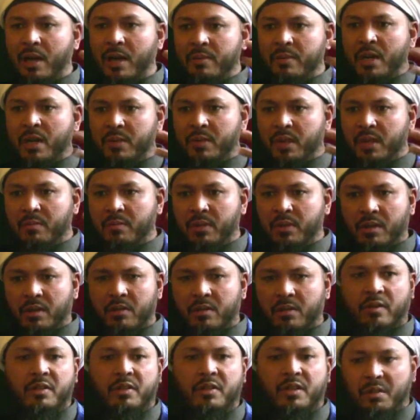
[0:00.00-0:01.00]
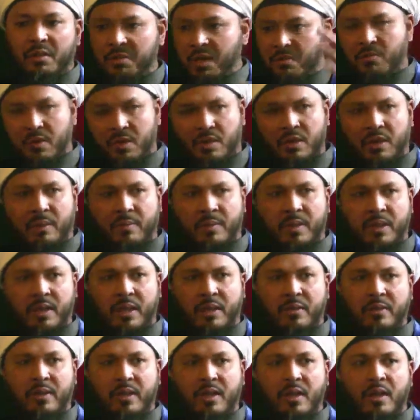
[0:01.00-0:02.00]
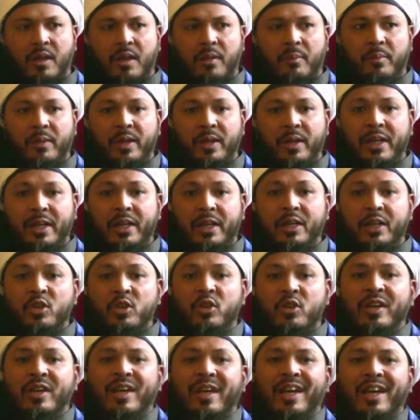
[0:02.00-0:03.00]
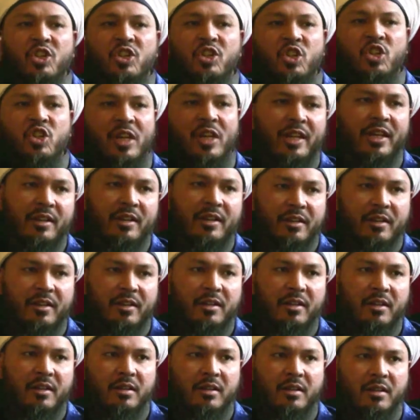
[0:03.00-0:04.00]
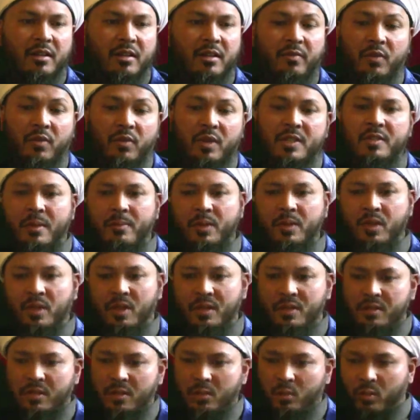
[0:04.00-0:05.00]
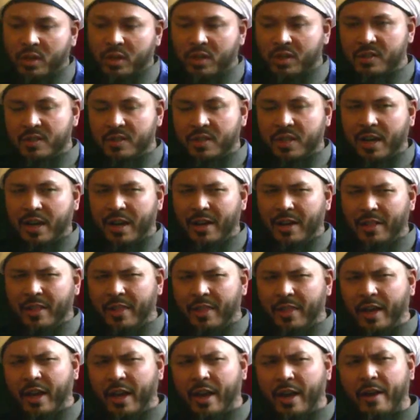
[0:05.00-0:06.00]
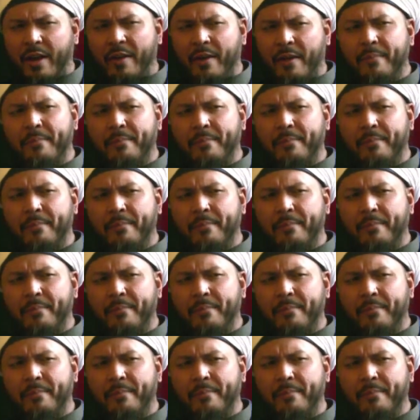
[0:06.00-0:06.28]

meow, meow, meow, every time meow, meow, meow coming out. Meaning you cannot shut it. The voice is there because the words, they are there.